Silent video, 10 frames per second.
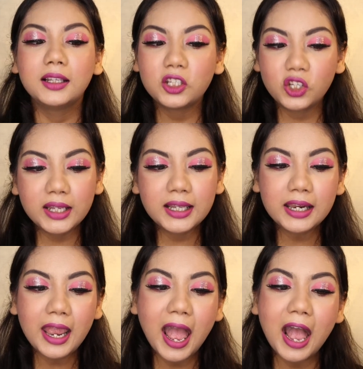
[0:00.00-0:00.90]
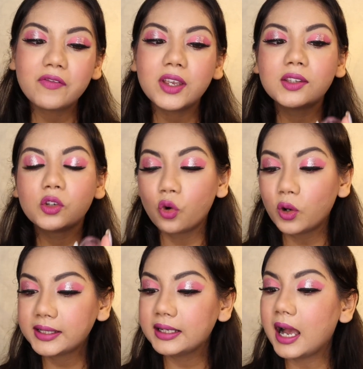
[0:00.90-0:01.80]
The shade that I have is
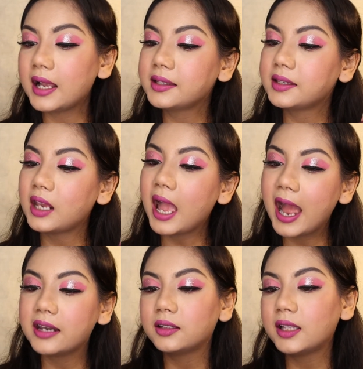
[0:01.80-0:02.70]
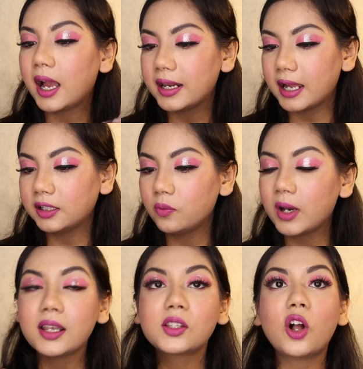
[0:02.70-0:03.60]
Rose Lust and the another
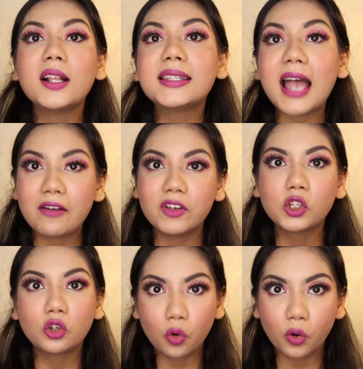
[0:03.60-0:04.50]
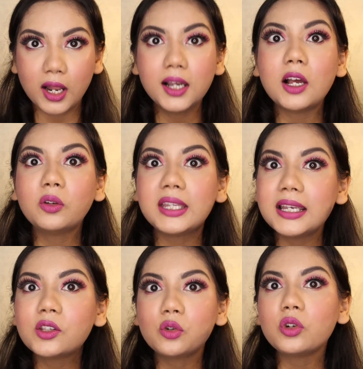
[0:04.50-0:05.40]
one is called Savage Coral. Now
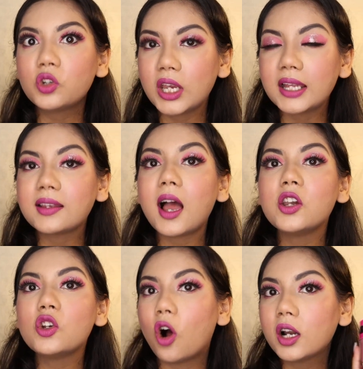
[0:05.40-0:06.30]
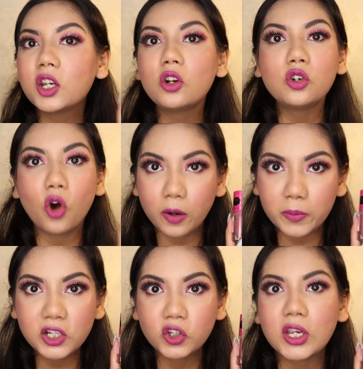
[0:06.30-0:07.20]
these 2 shades are not your
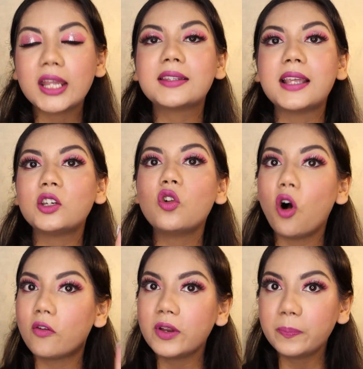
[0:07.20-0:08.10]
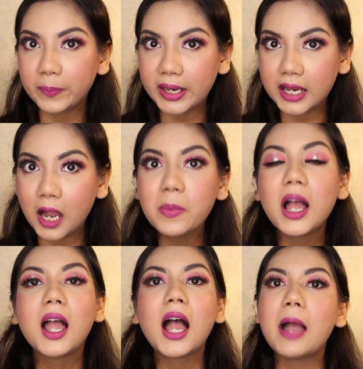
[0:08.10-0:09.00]
normal shades that you often pick
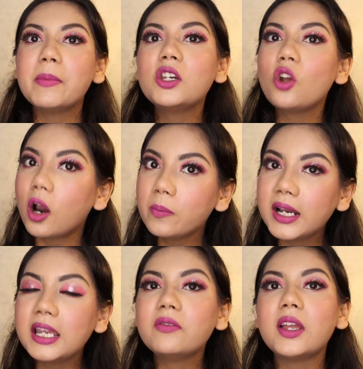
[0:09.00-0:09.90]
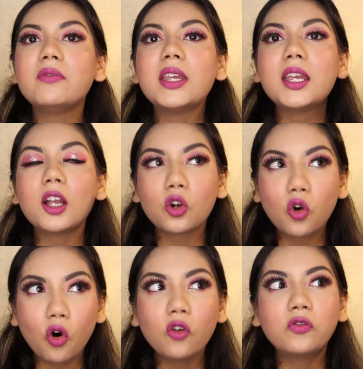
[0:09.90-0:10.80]
up. I mean, normally when we
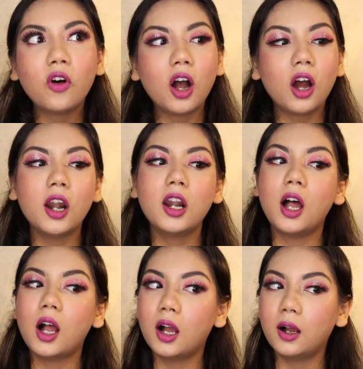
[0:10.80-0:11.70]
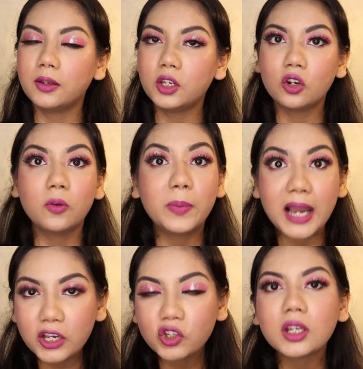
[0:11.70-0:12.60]
go for
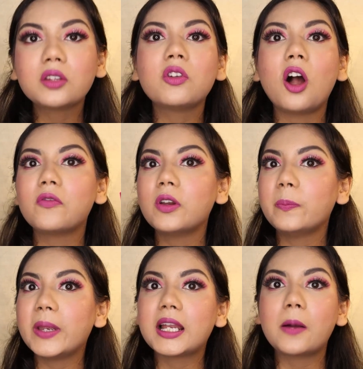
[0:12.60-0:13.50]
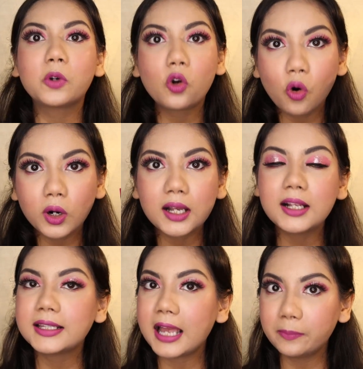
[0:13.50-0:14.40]
blushes, we often pick up
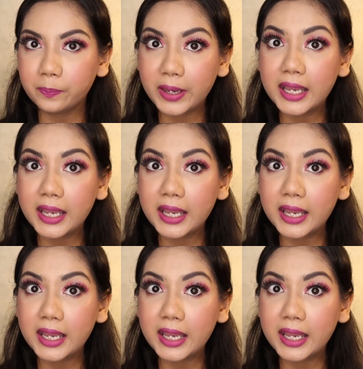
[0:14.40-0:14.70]
corals and